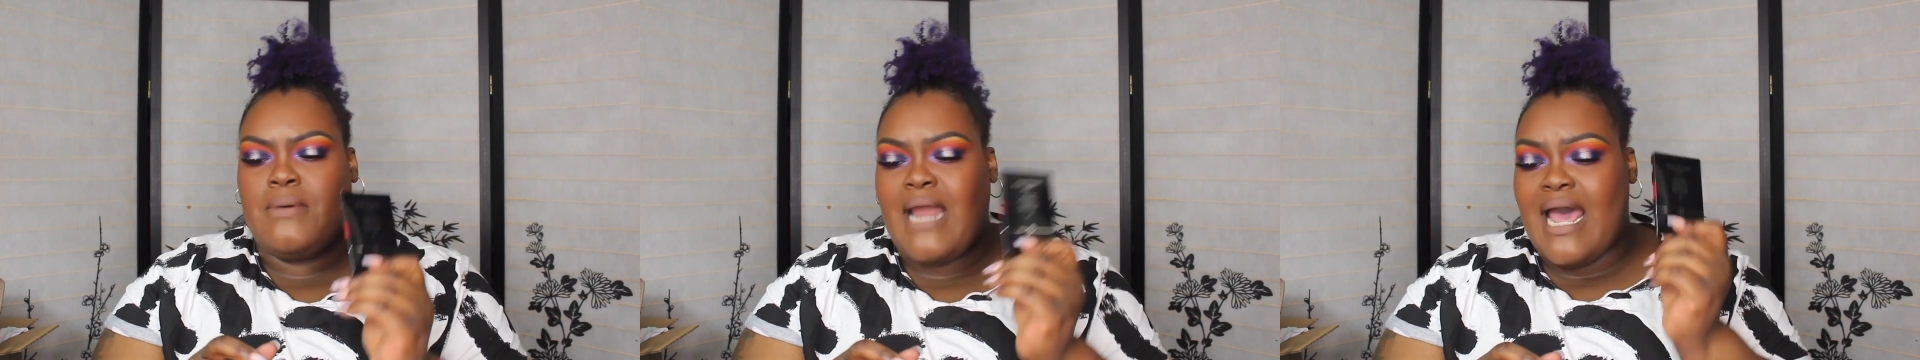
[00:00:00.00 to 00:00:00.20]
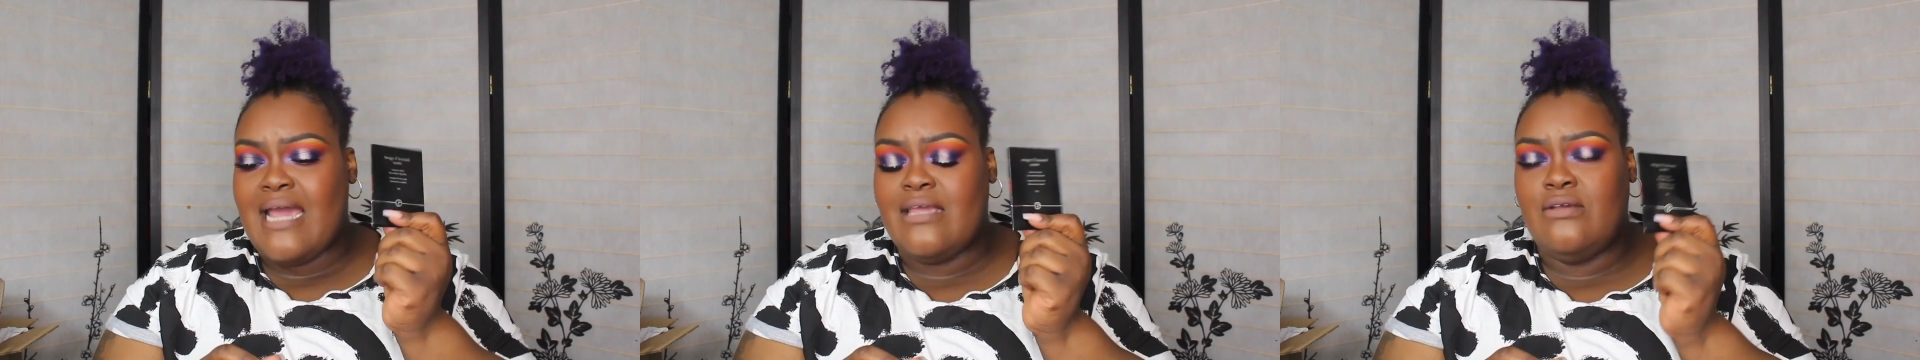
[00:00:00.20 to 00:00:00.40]

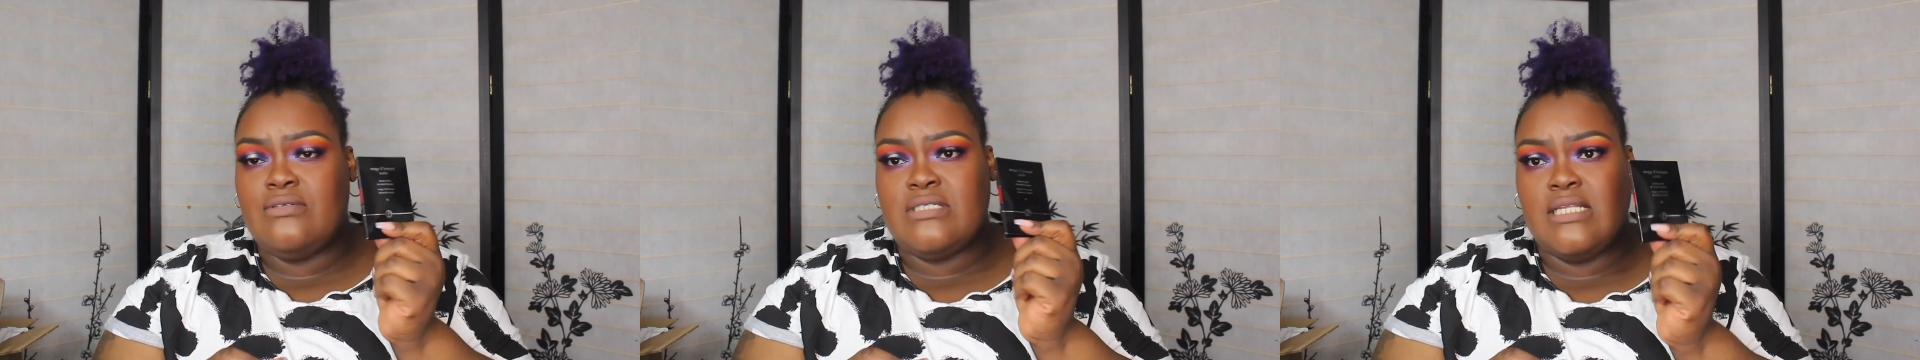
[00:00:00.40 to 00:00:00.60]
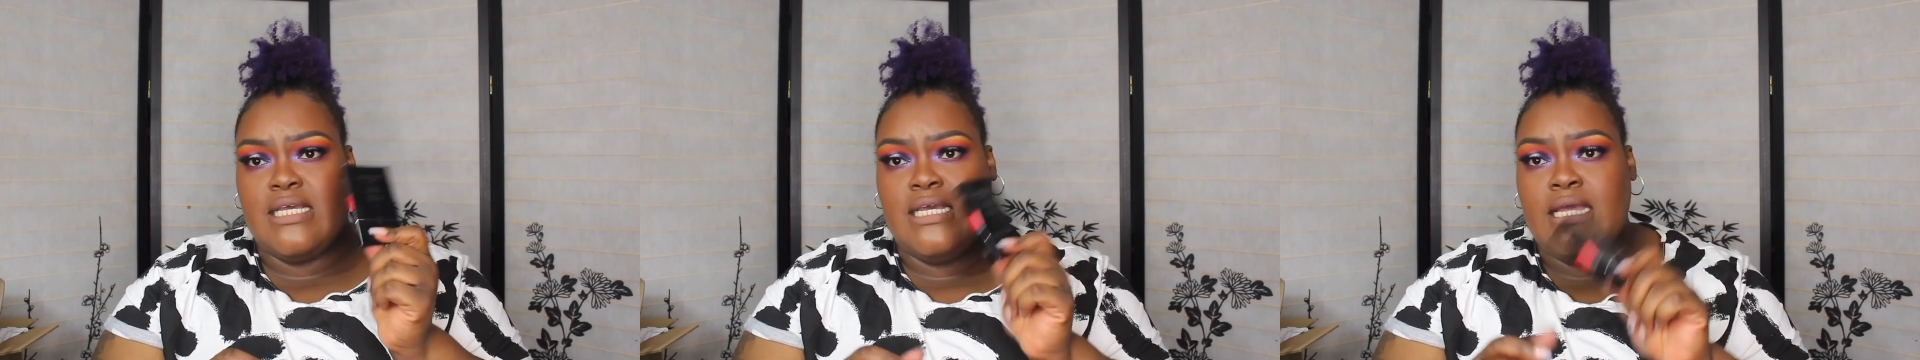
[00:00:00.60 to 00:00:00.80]
But I
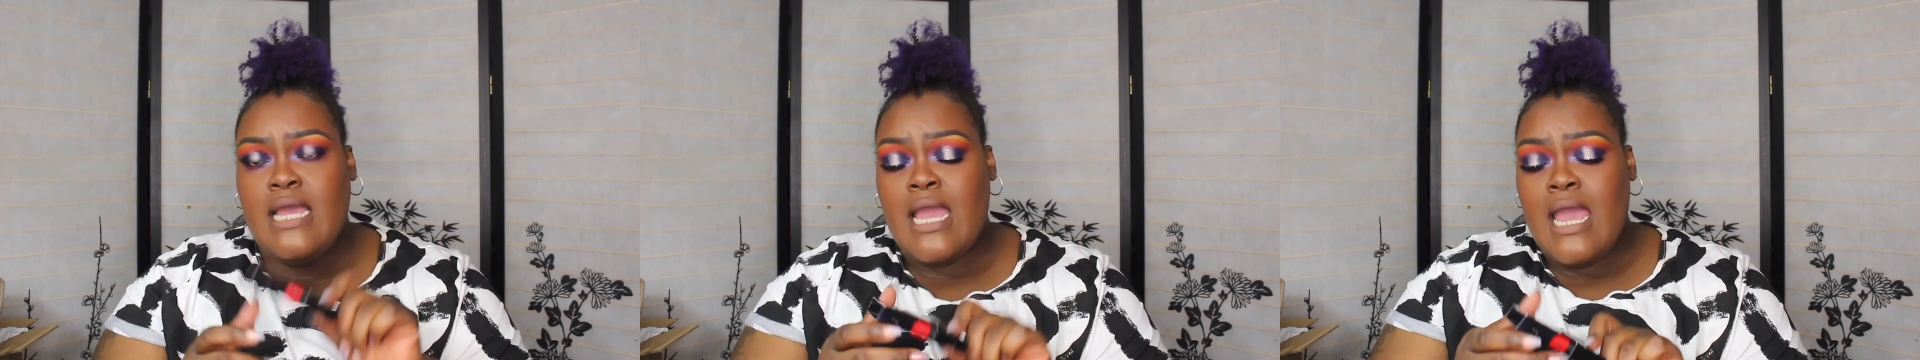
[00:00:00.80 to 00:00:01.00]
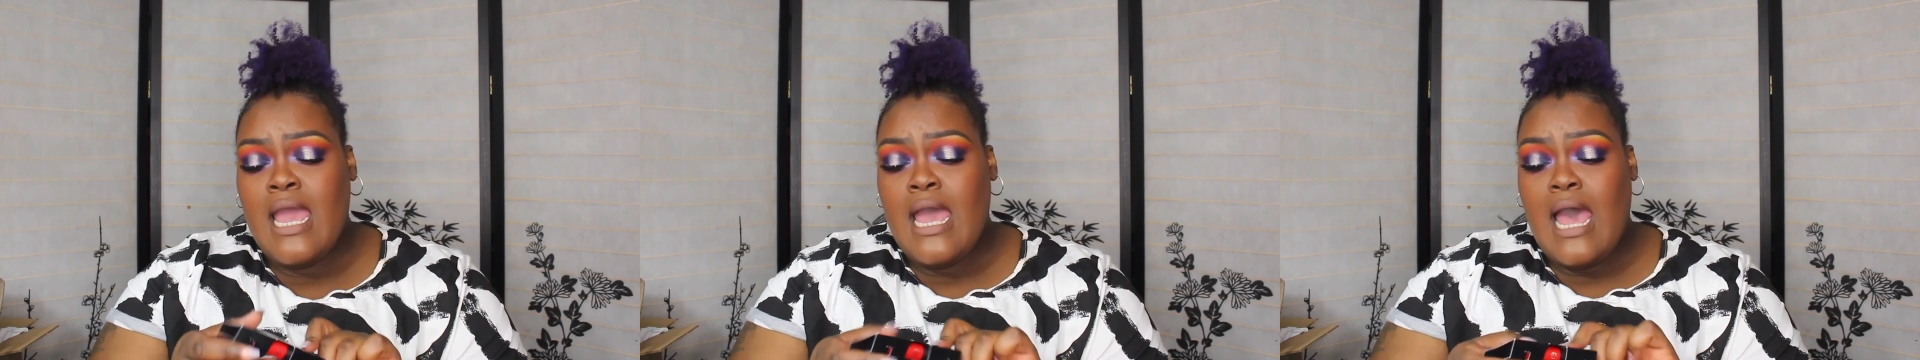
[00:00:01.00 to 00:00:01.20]
usually,
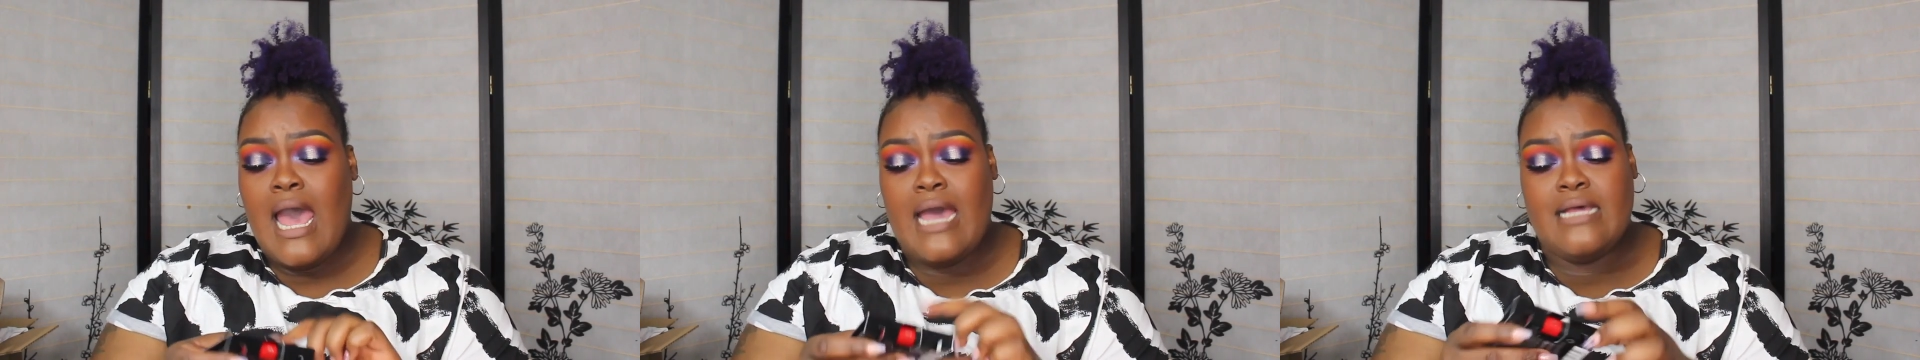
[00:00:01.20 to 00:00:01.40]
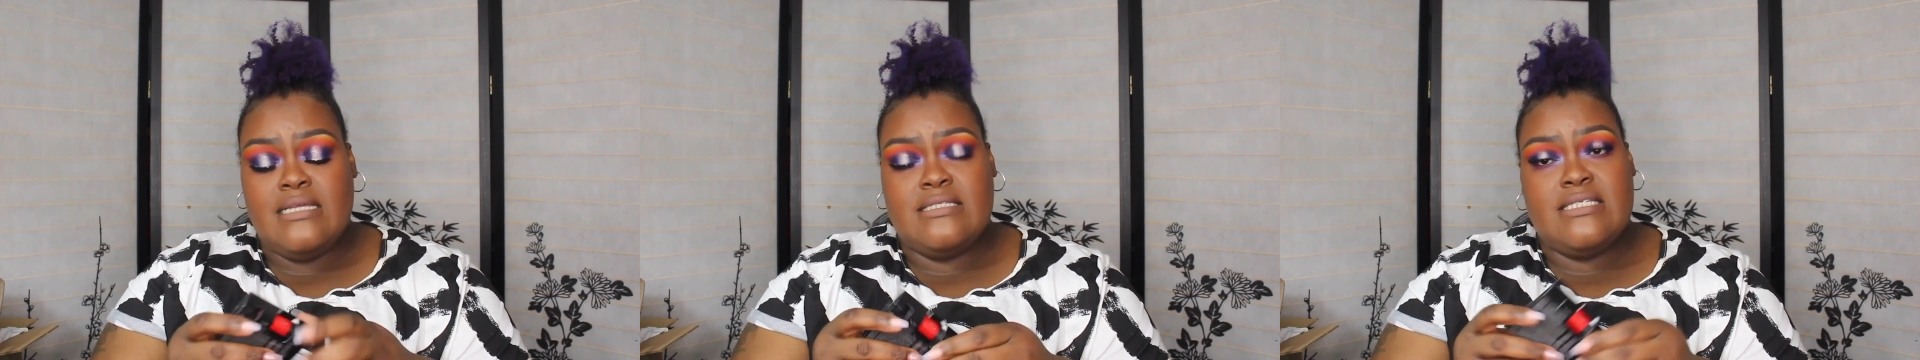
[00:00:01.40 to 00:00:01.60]

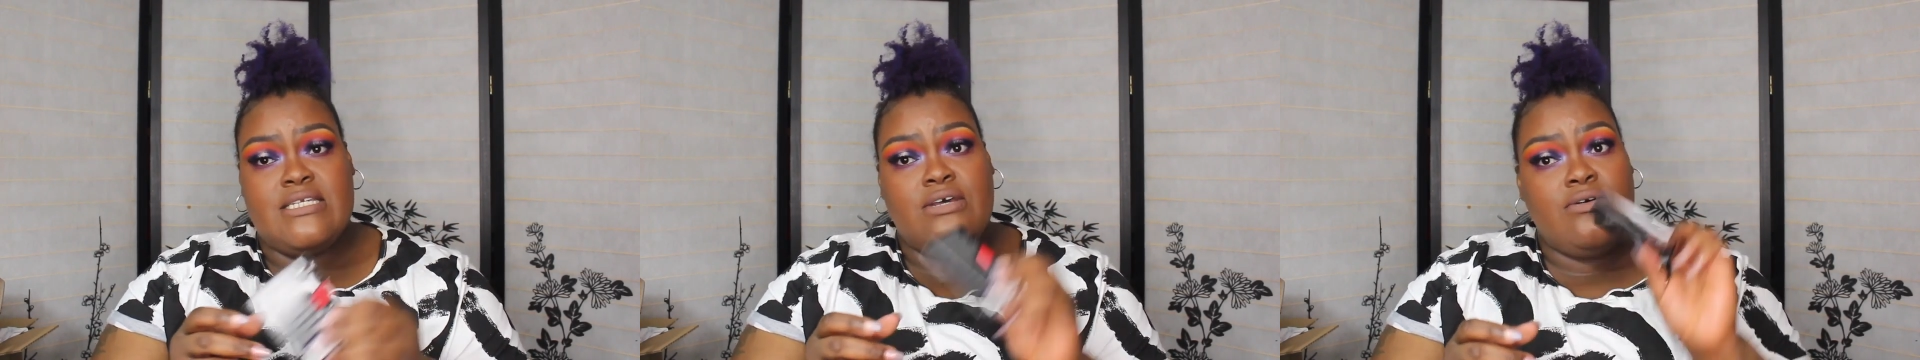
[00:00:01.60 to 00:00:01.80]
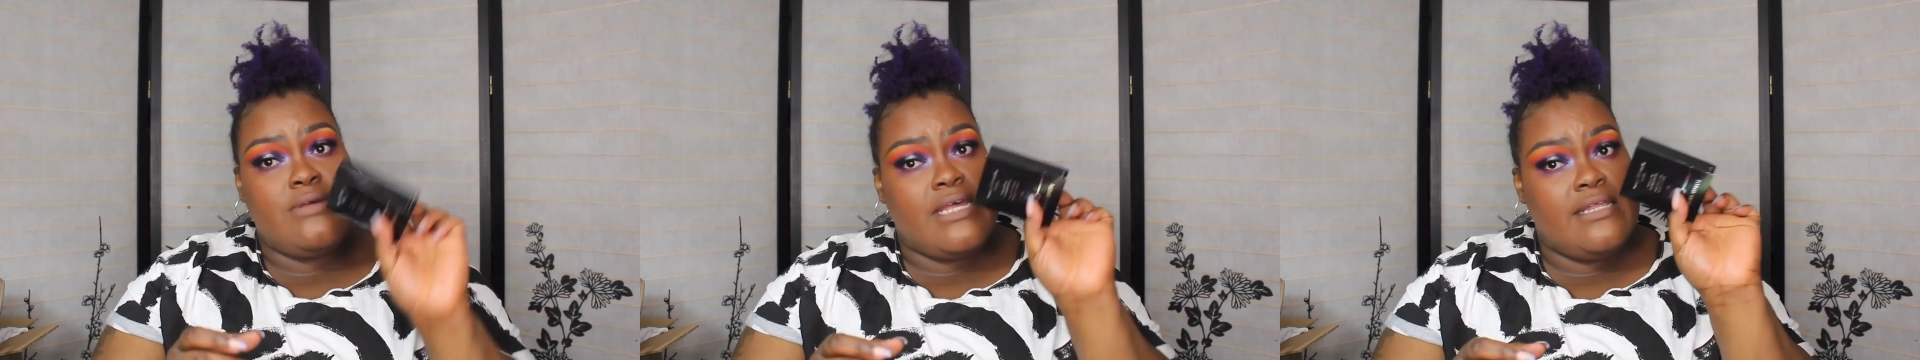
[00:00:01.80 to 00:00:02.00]
I
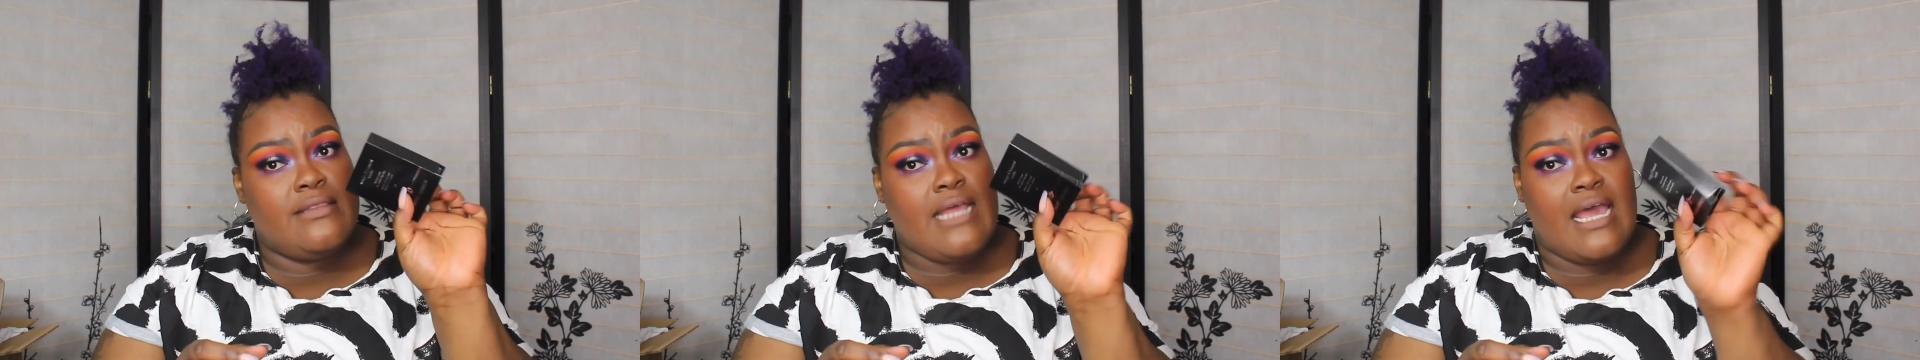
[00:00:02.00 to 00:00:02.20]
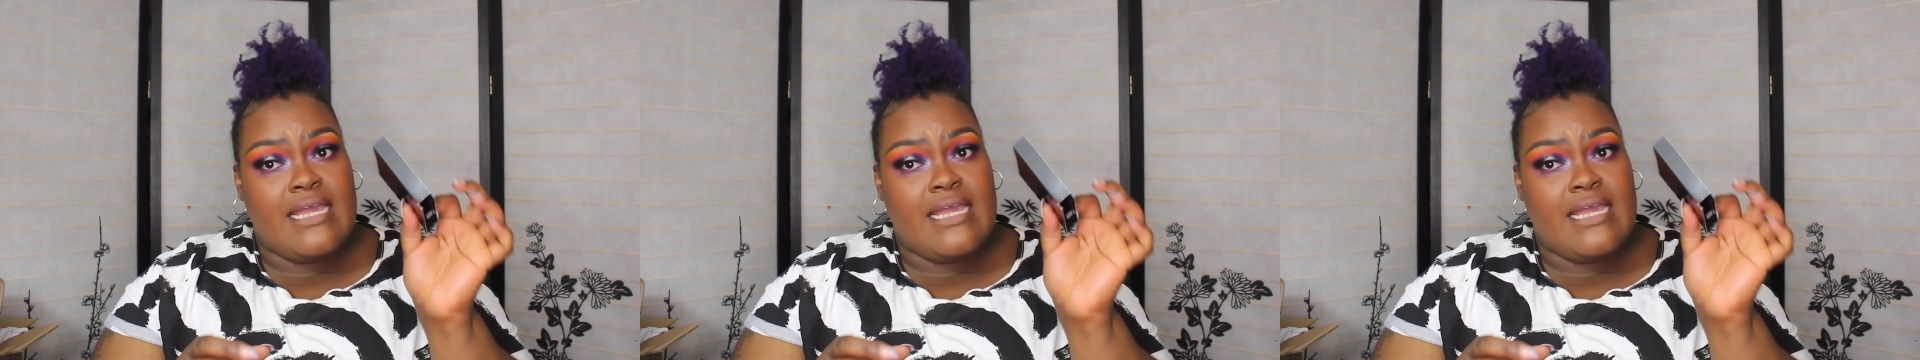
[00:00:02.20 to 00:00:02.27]
still get,